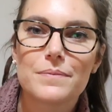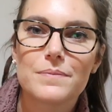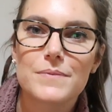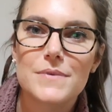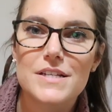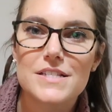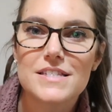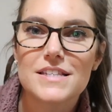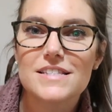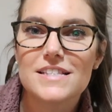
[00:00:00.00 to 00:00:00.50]

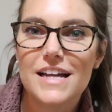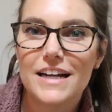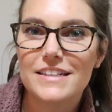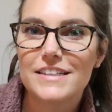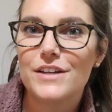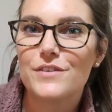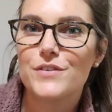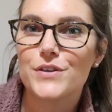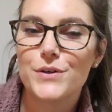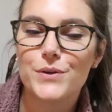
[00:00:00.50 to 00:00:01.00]
Does this not
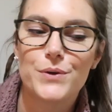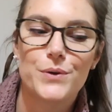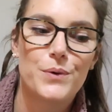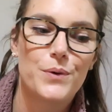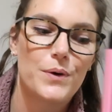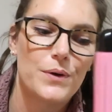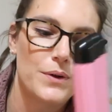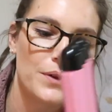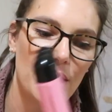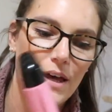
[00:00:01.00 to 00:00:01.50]
give
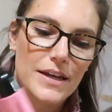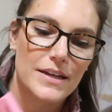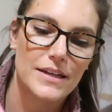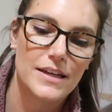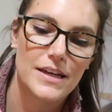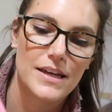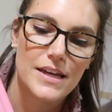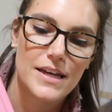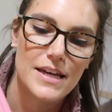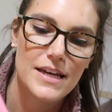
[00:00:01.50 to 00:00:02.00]
you like
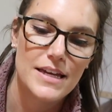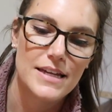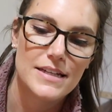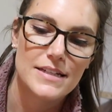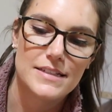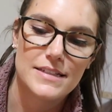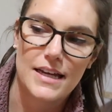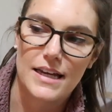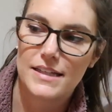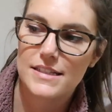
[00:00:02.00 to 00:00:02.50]

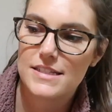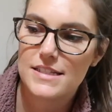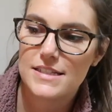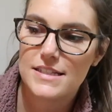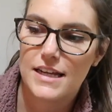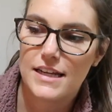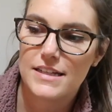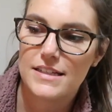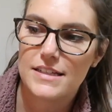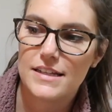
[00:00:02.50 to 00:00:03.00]
nineteen
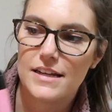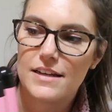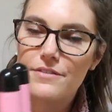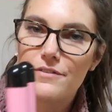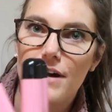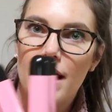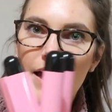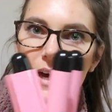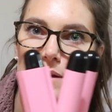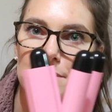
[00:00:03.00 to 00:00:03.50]
ninety-eight
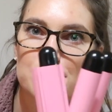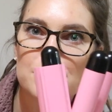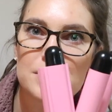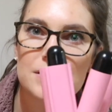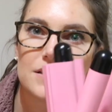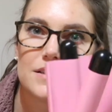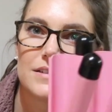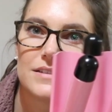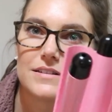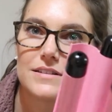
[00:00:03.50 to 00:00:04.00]
vibes?